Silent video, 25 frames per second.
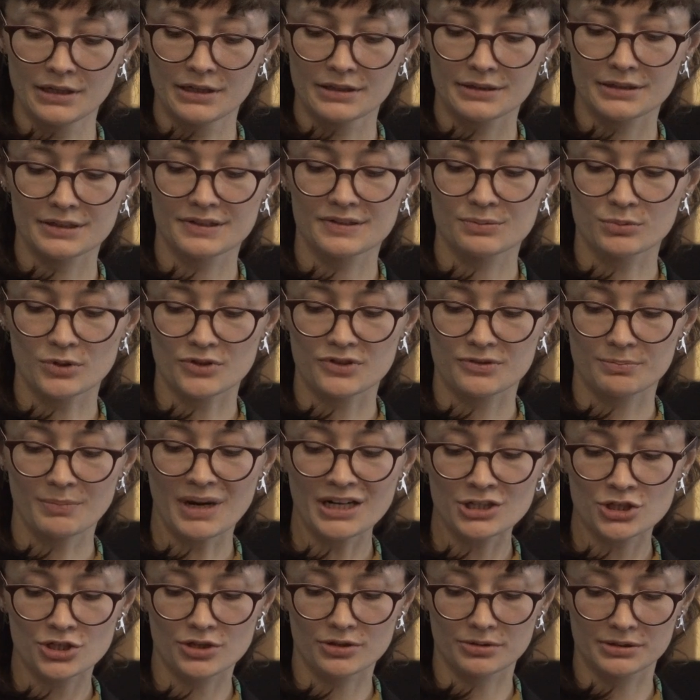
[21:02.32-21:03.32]
This was
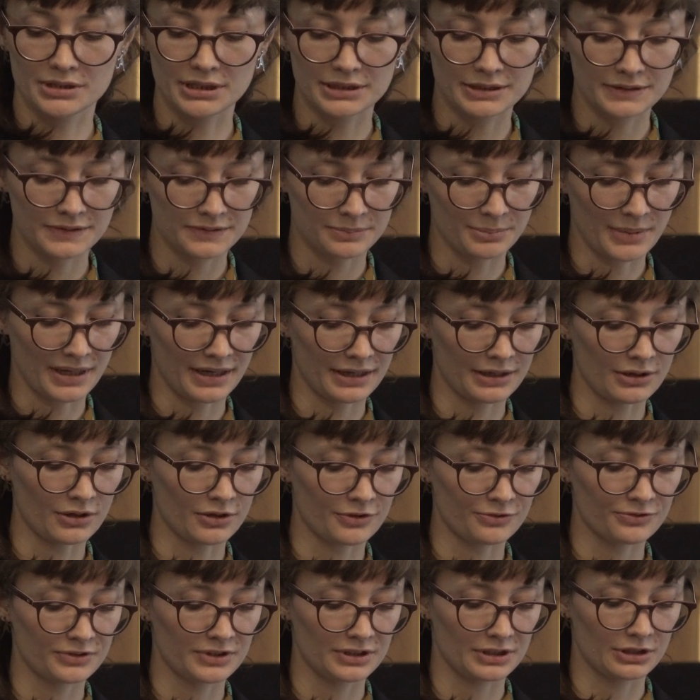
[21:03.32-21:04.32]
much to the dismay
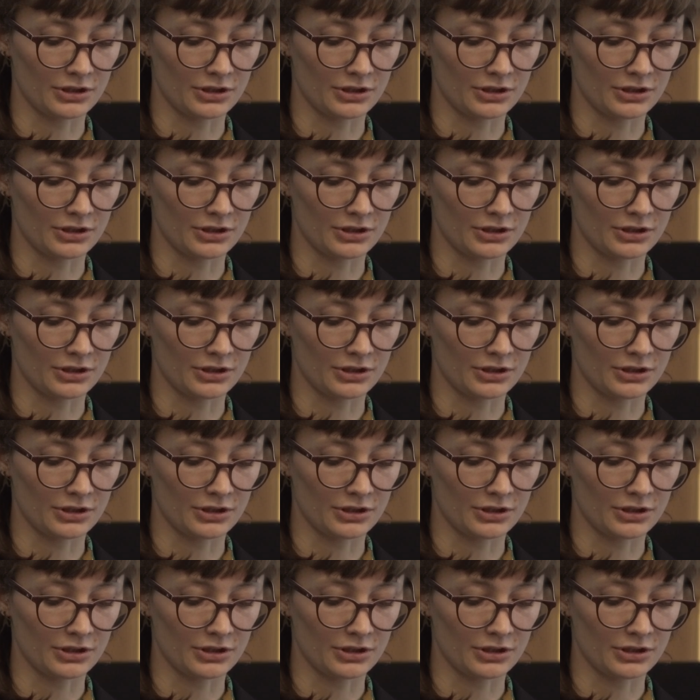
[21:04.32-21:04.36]
of the